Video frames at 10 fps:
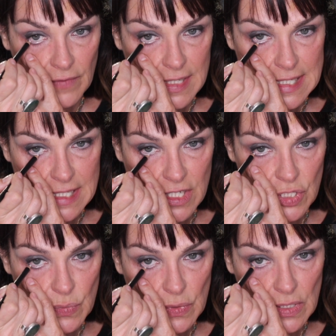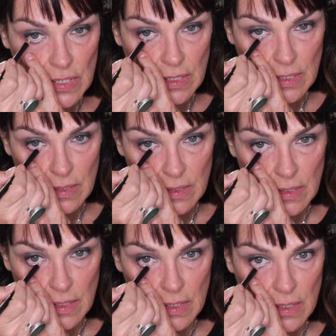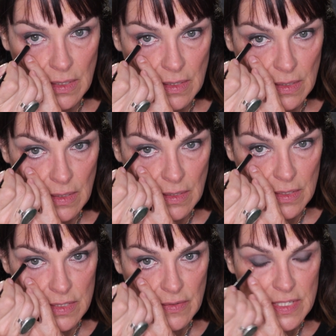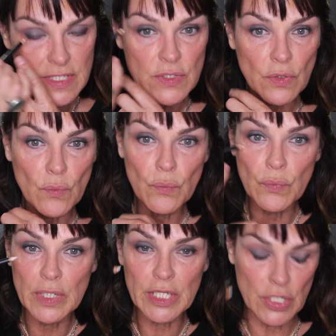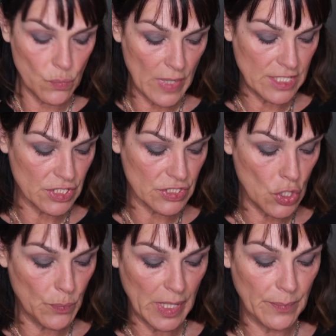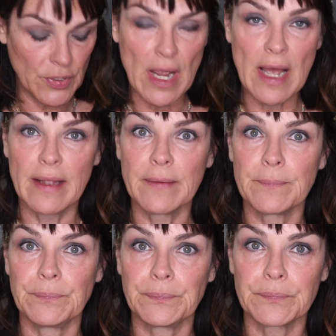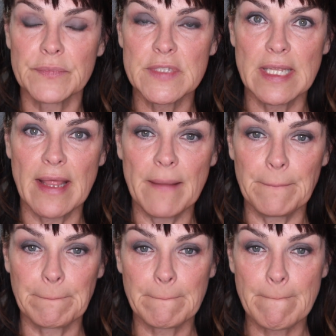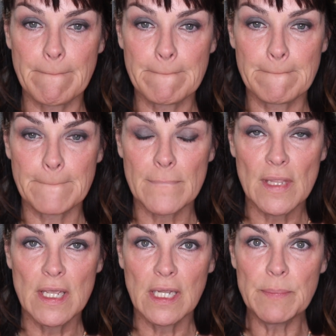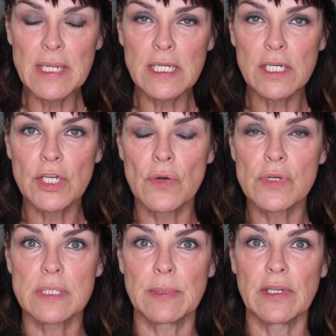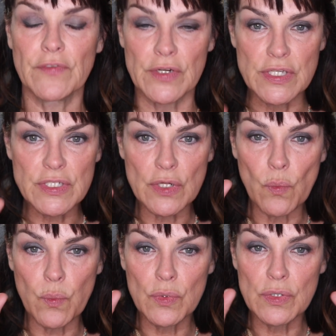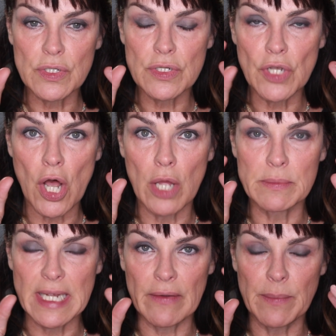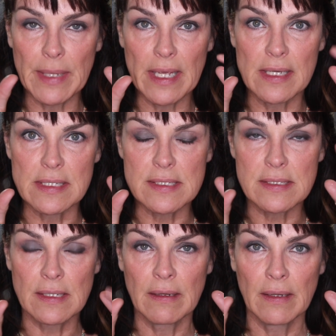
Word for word: very sensual look. So, this is a really good way just to open up your eye. See that? Could be a little noticeable at first. It's going to calm down a bit as